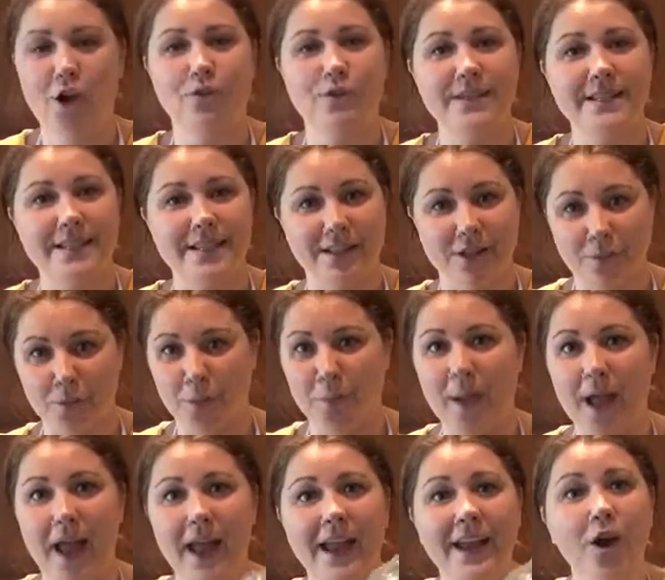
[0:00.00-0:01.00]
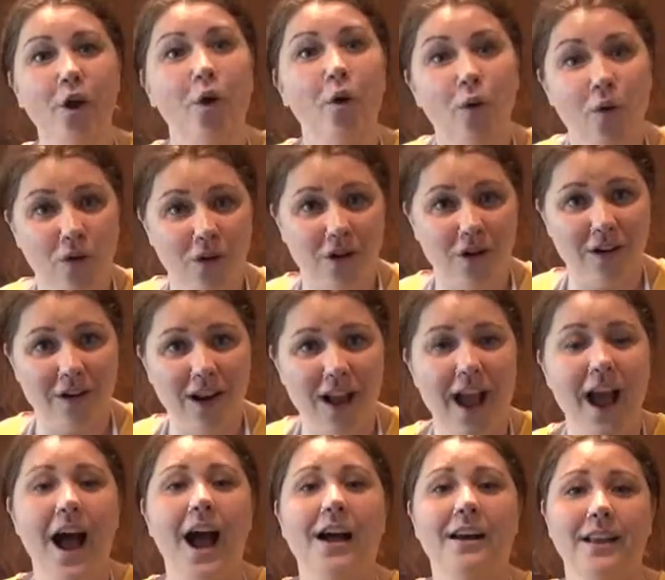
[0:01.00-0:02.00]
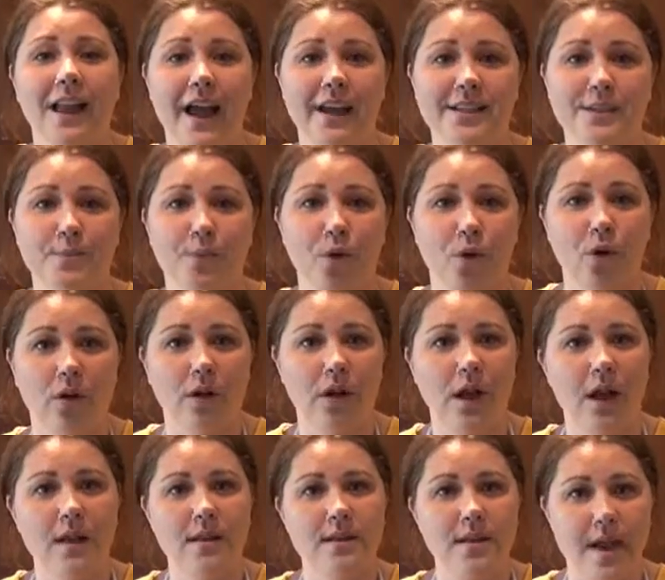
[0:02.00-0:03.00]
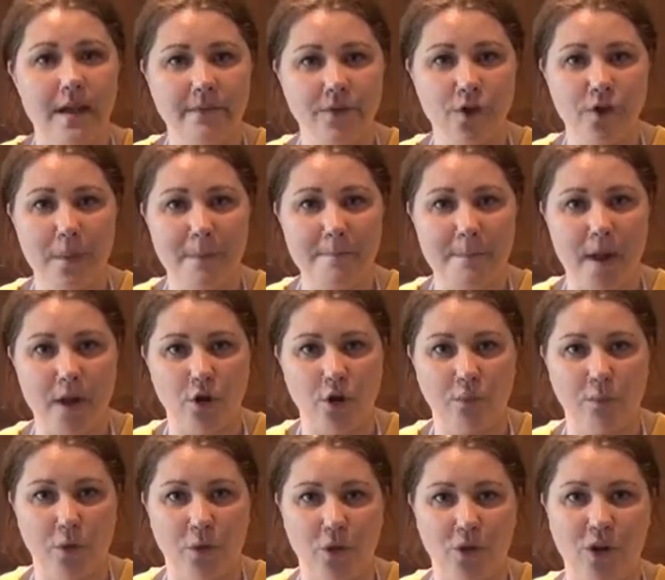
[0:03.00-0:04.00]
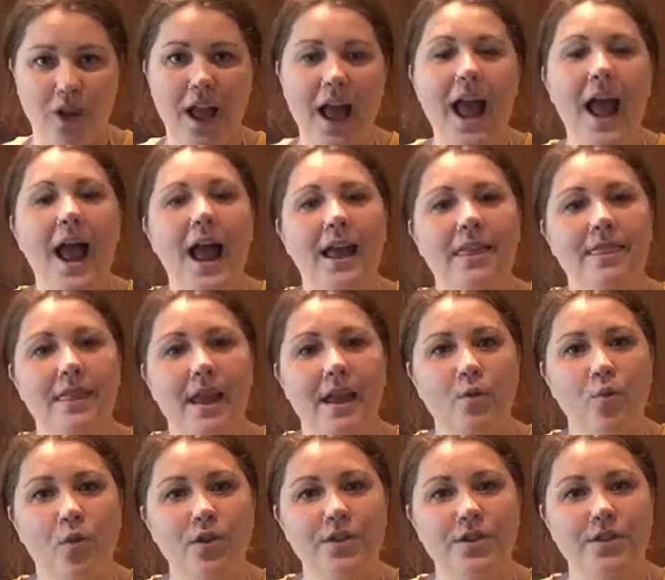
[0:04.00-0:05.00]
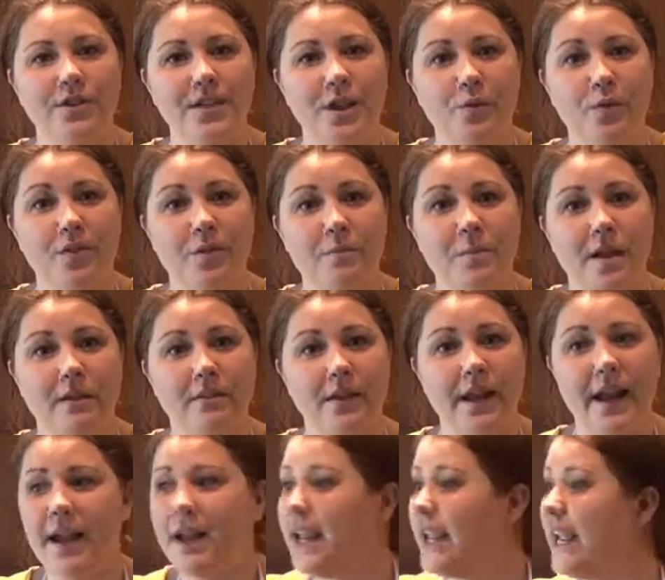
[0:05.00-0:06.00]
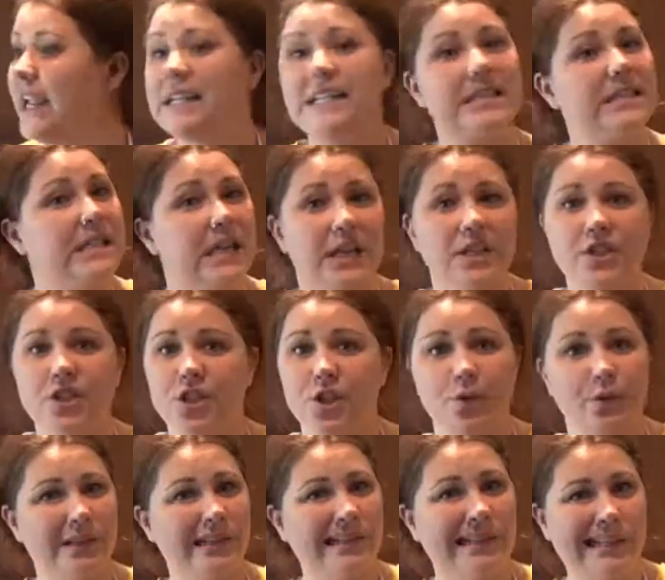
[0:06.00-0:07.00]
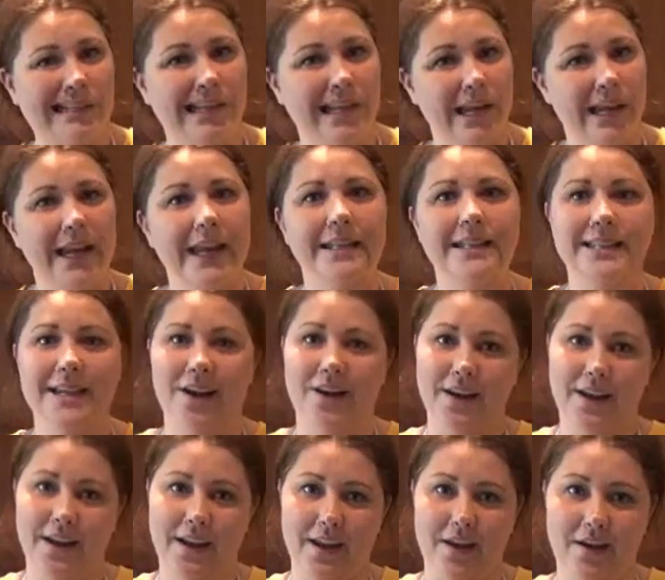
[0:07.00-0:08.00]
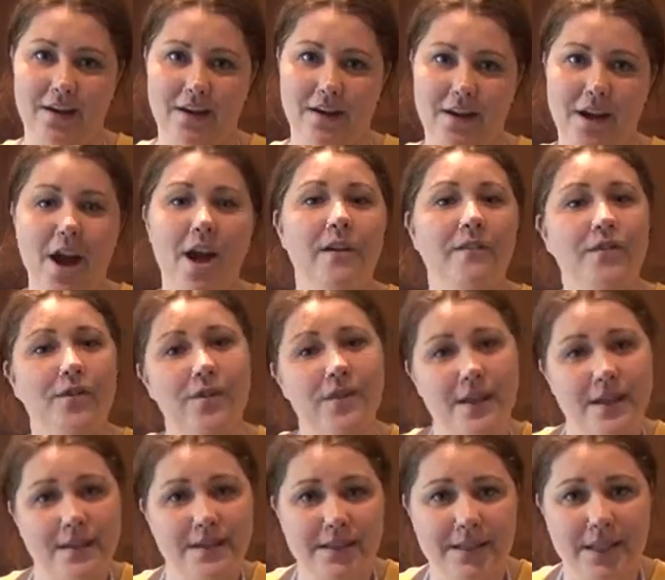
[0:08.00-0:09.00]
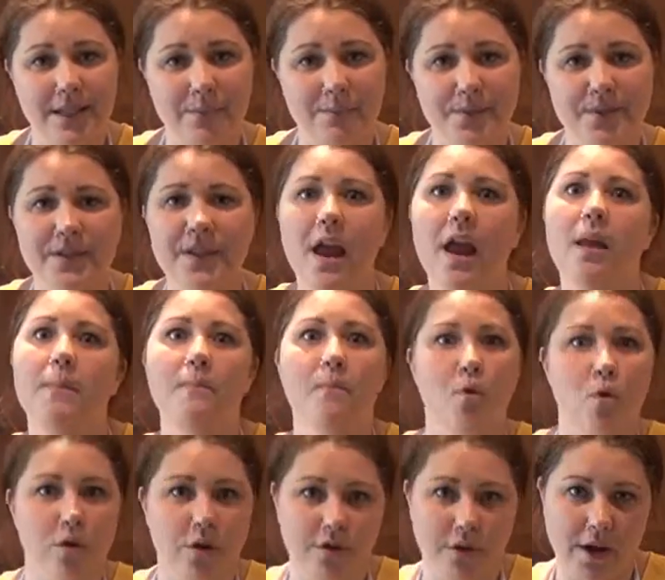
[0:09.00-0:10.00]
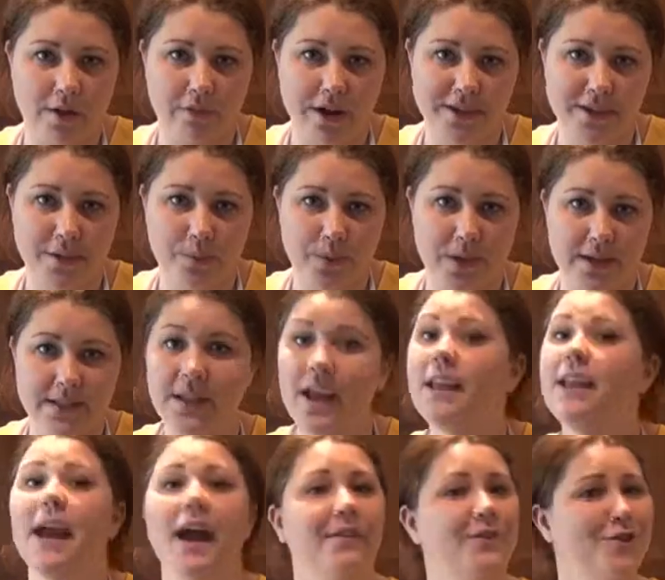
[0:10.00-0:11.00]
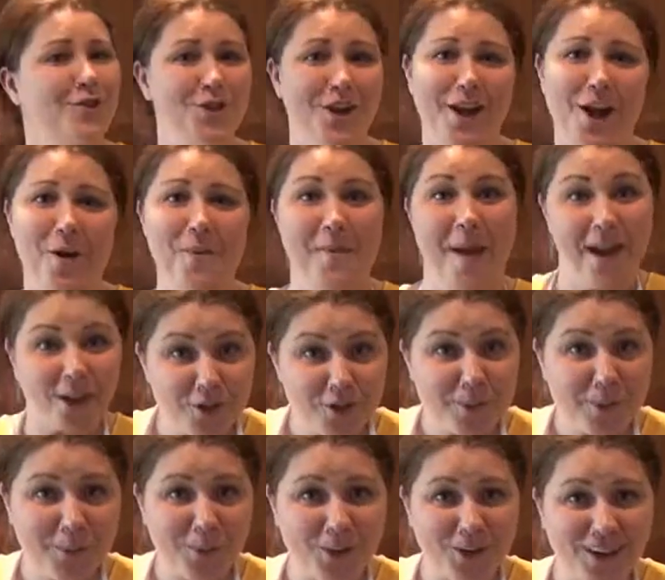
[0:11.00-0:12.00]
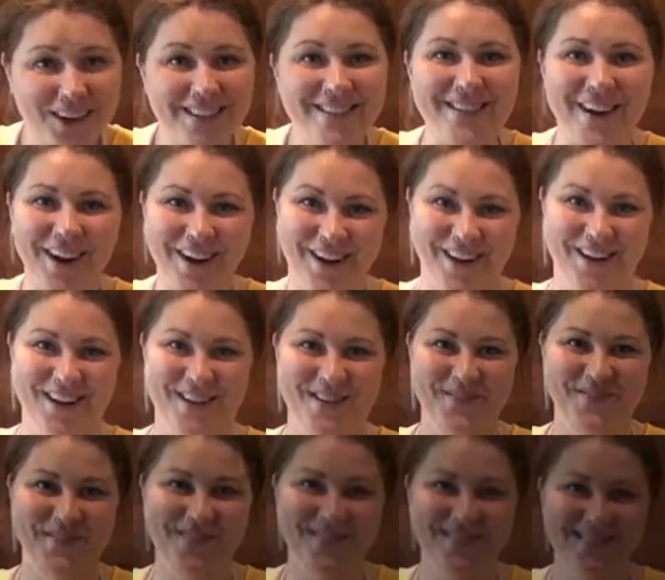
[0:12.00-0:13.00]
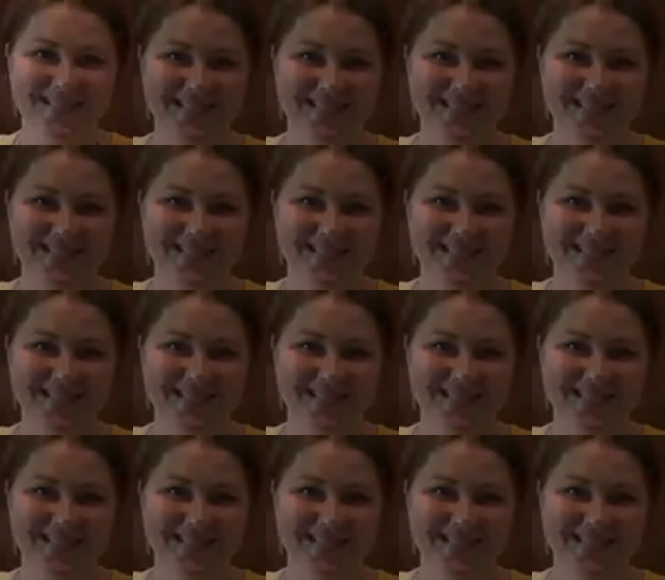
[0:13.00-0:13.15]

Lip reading: Resealable bag or a glass bowl, never metal bowl. And then once you're done with the marinade, it's done too. It's out of here. For these tips and more great recipes, you have to check out manitobapork.com.